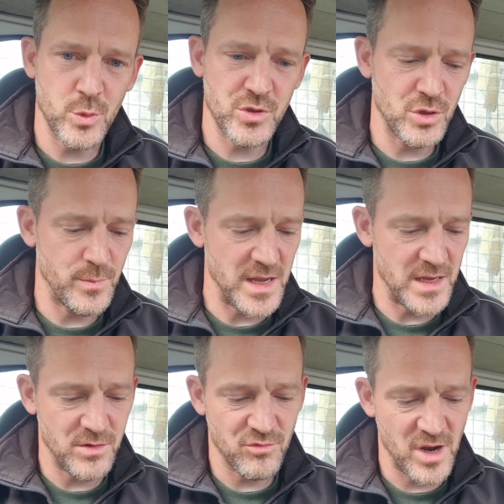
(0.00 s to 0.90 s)
too
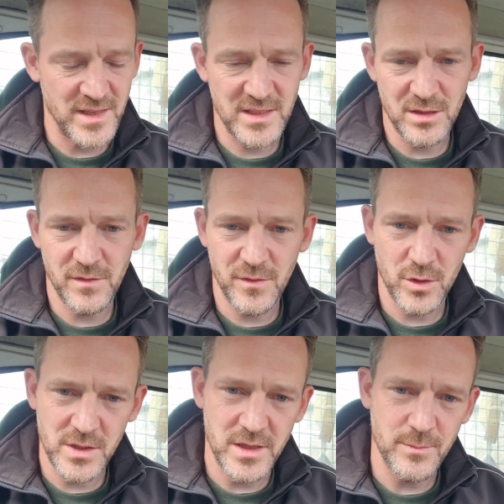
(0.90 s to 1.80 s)
big, the writing, the
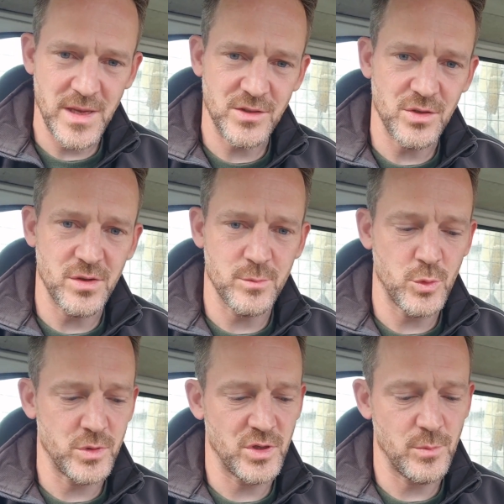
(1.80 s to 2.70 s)
font is a bit too
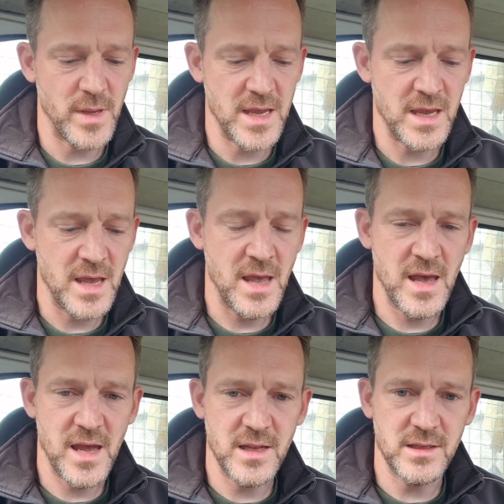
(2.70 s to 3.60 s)
small, too big,
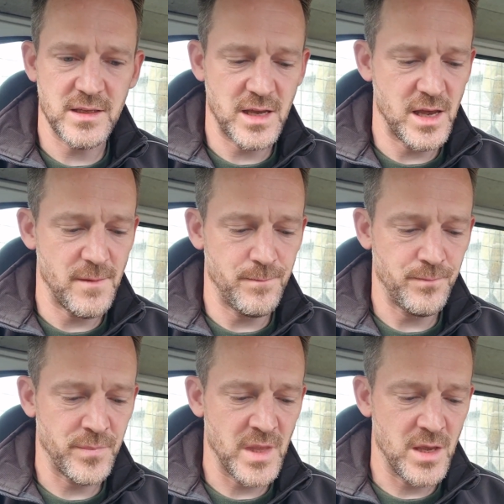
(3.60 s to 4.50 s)
and
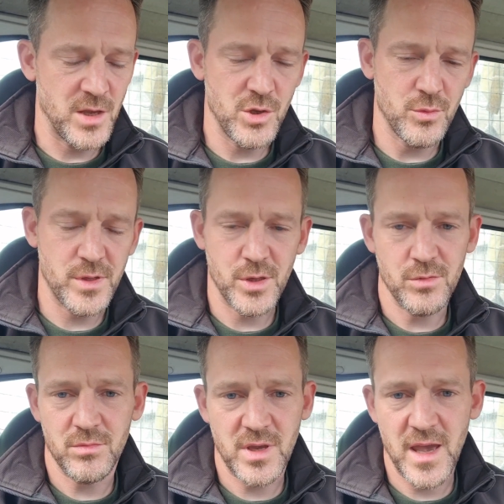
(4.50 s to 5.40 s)
you'll
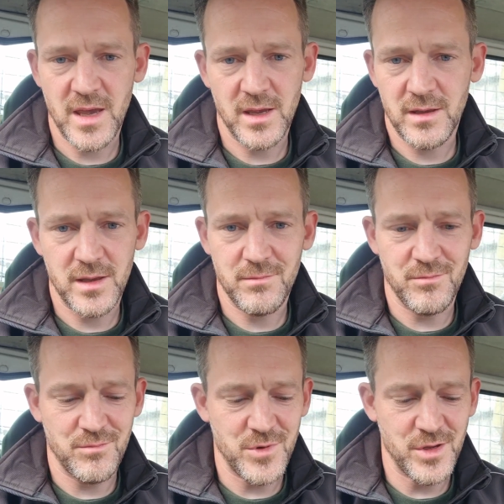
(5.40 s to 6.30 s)
soon get
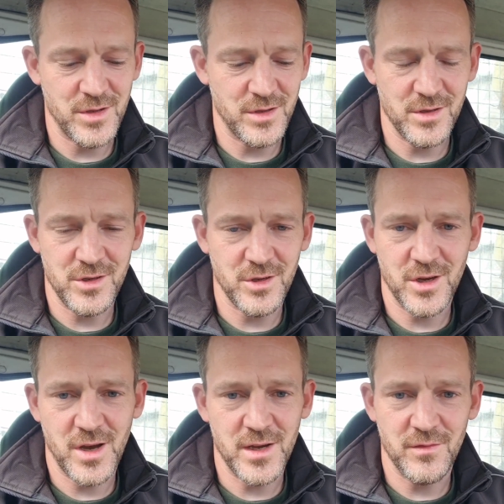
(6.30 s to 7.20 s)

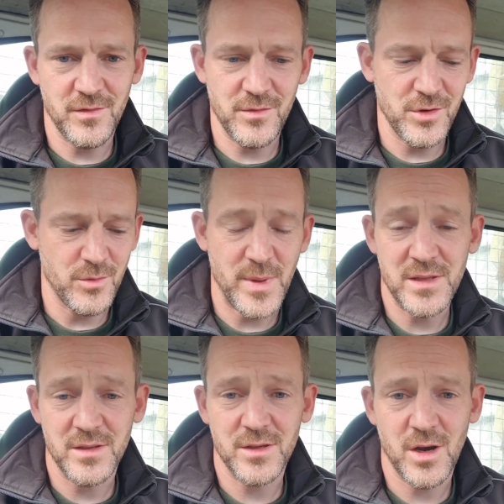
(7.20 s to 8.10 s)
your
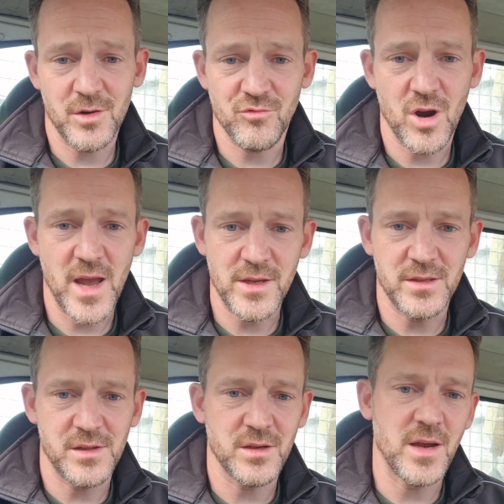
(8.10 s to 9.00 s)
business card right, your
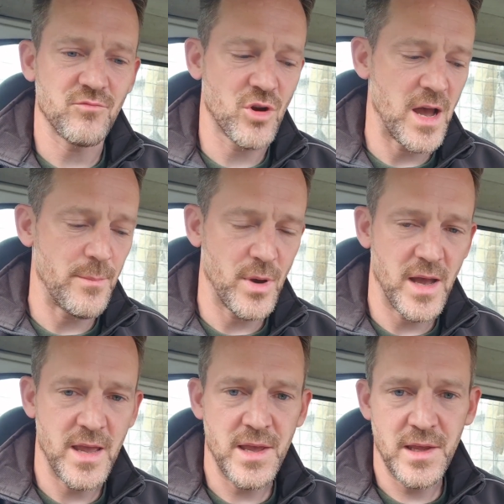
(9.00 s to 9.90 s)
design right, by
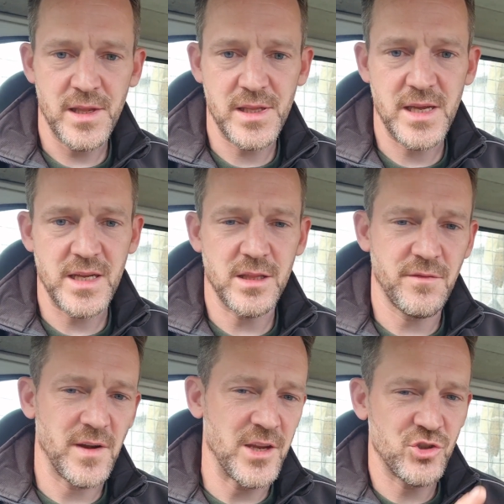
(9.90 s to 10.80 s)
seeing it in the
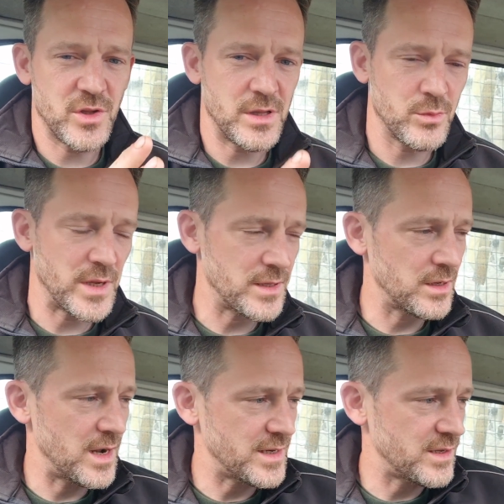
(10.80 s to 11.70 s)
flesh, because it's always
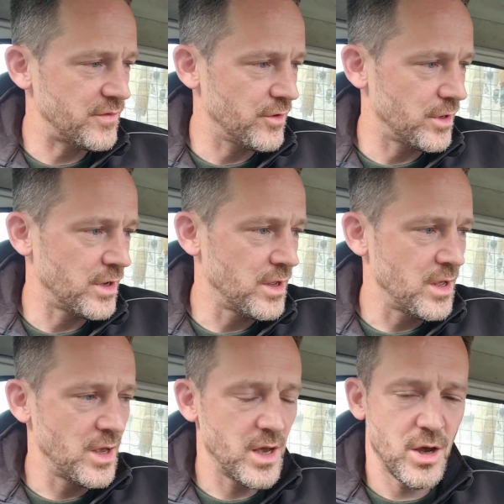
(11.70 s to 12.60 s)
slightly different
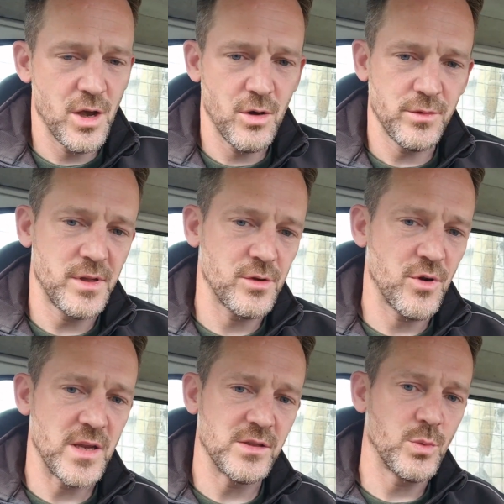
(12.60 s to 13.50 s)
on the
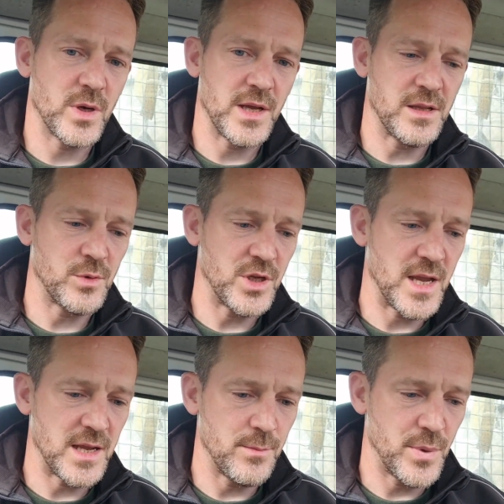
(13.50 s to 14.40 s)
screen to what it is when you
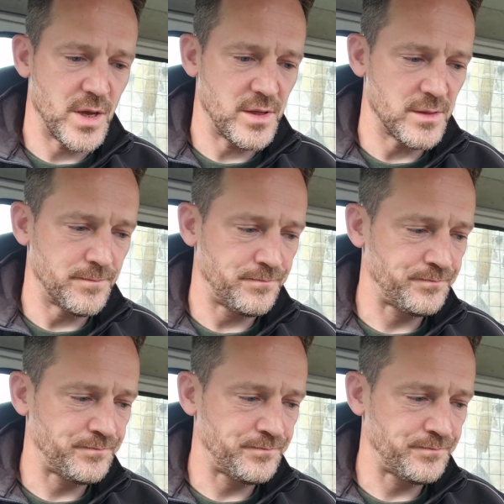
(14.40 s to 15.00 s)
get it in person.